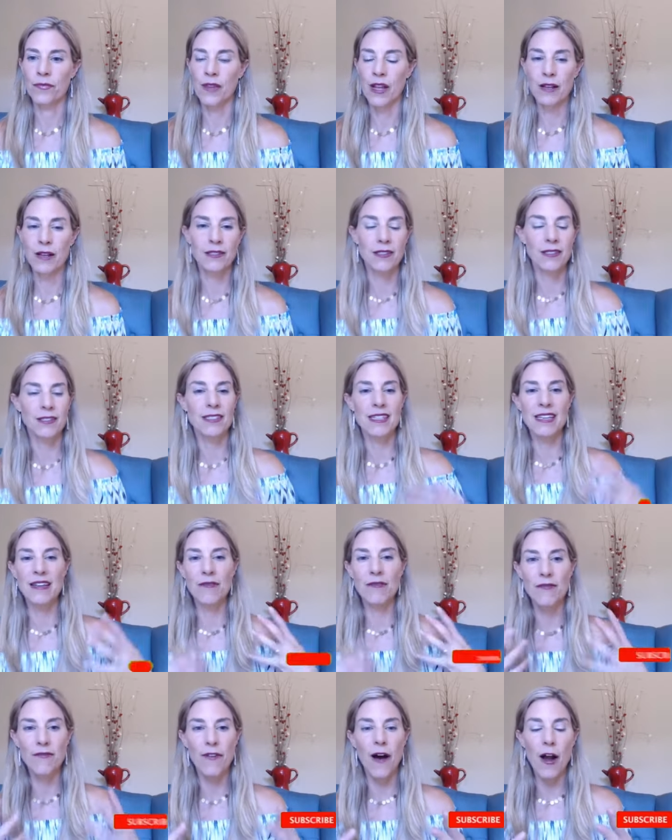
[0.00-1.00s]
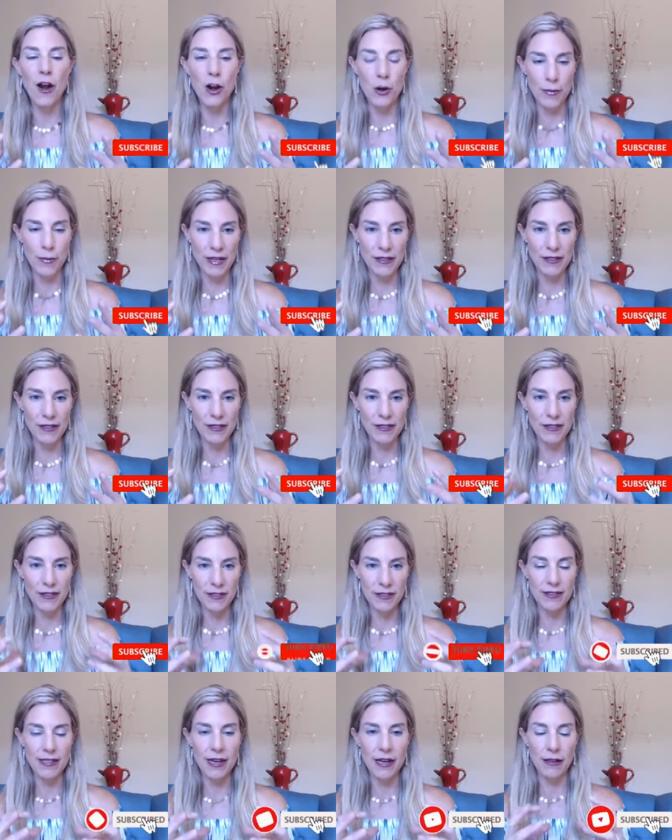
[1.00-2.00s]
Because it's the environment the
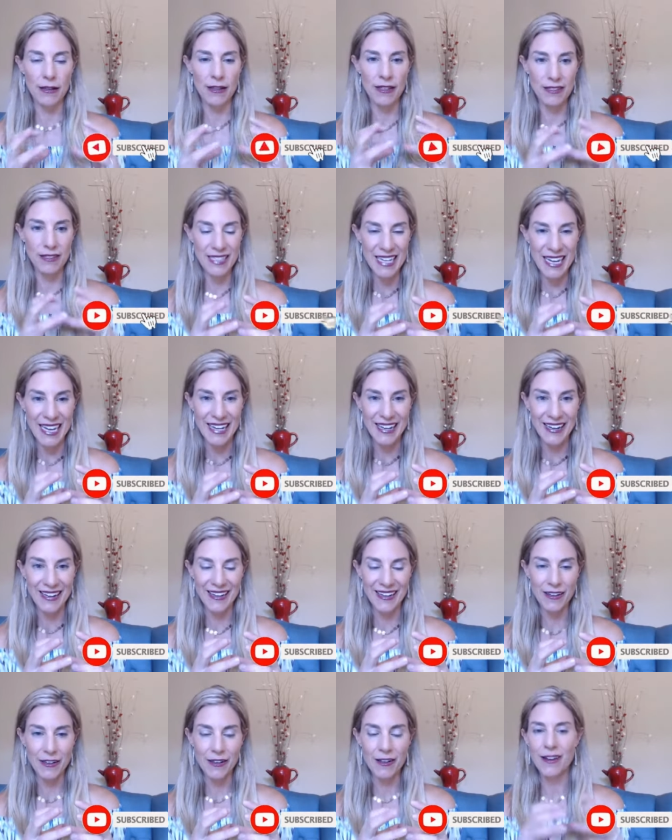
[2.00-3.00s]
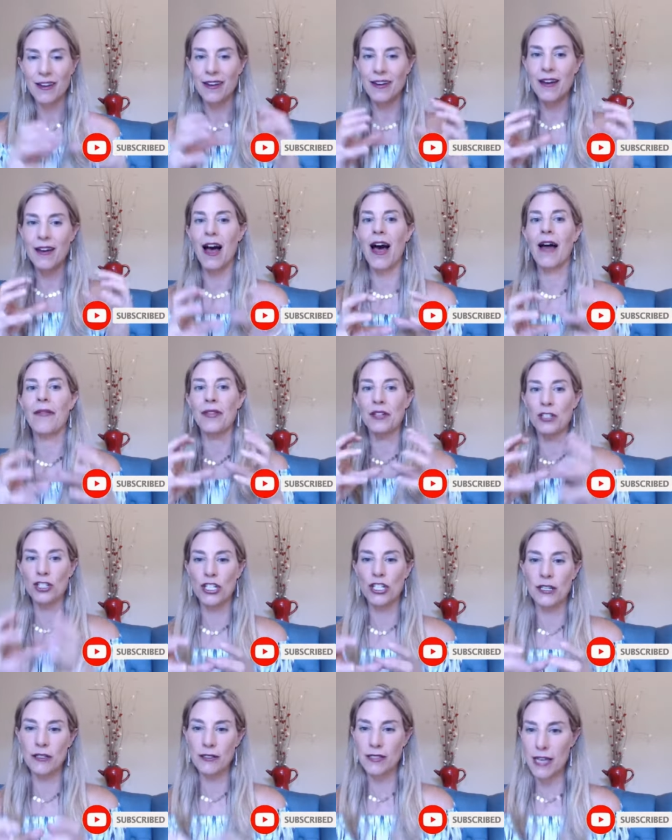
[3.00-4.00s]
cell is in, not the
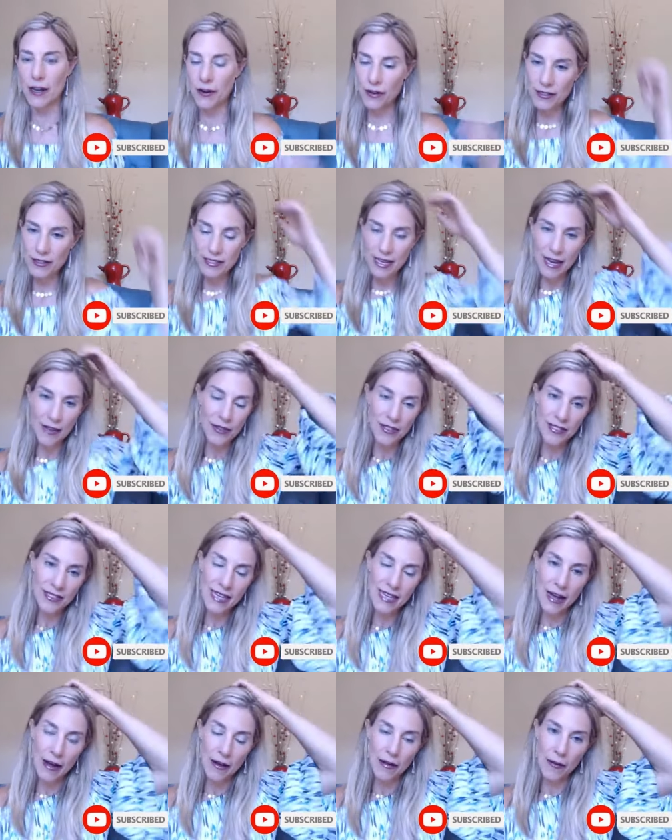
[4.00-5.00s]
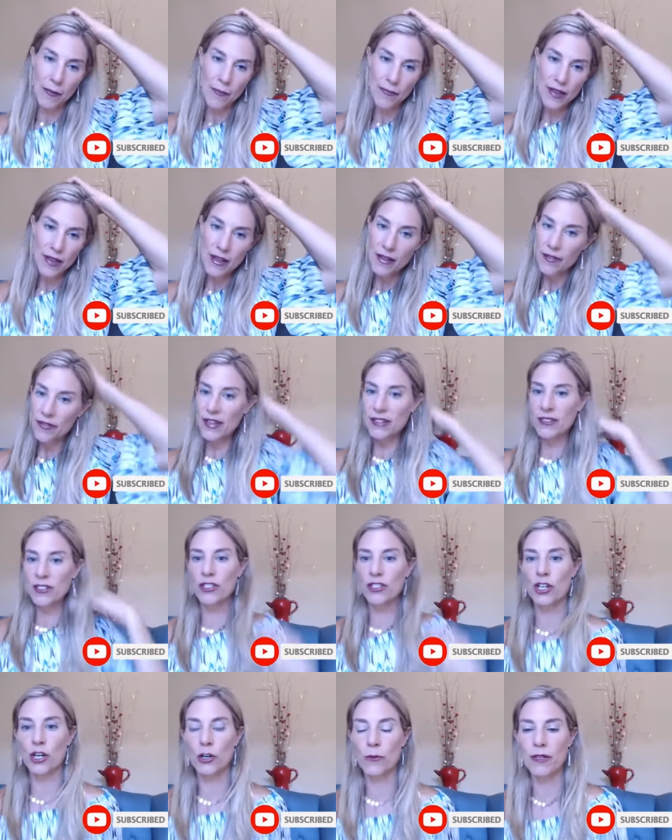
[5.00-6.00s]
genes that are inside the cell, that
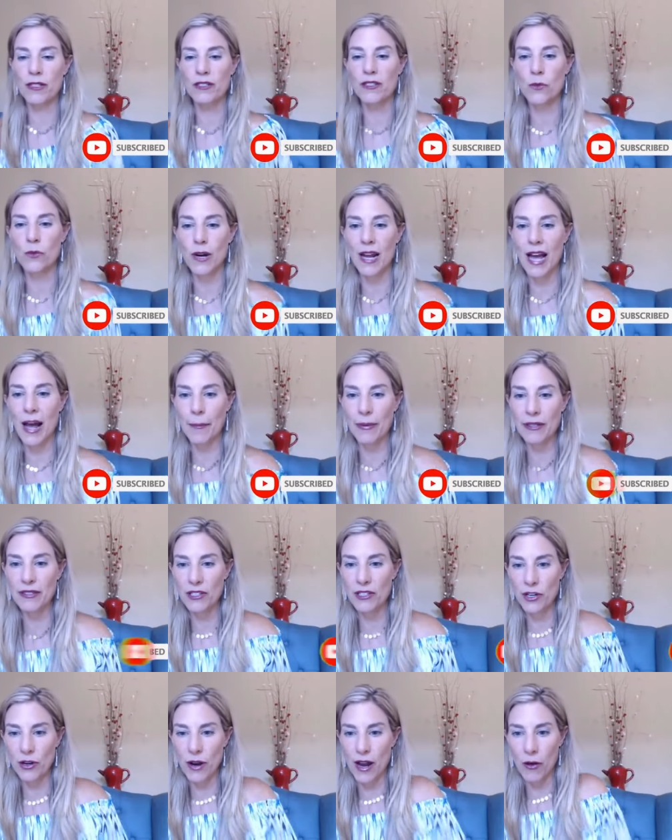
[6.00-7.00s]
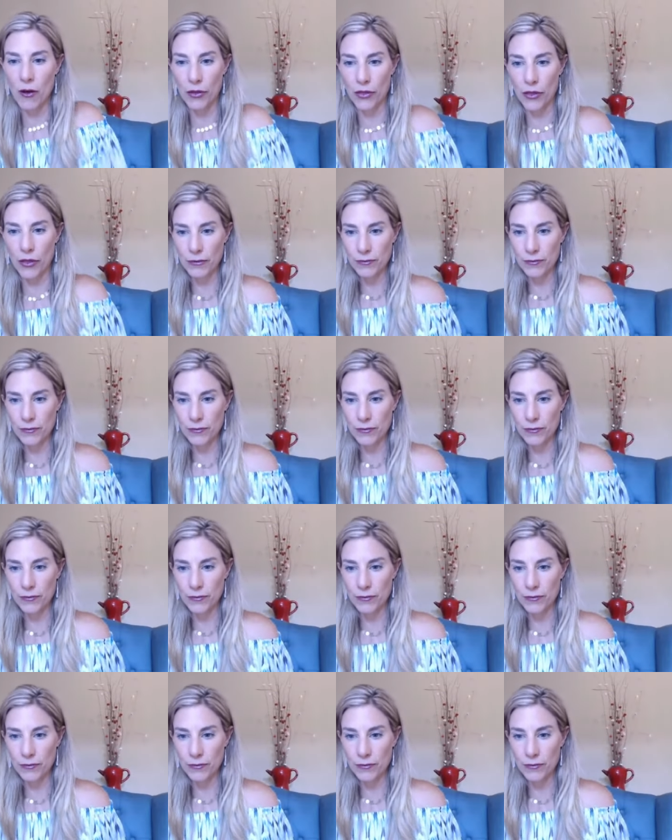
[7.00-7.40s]
determines what happens in your health.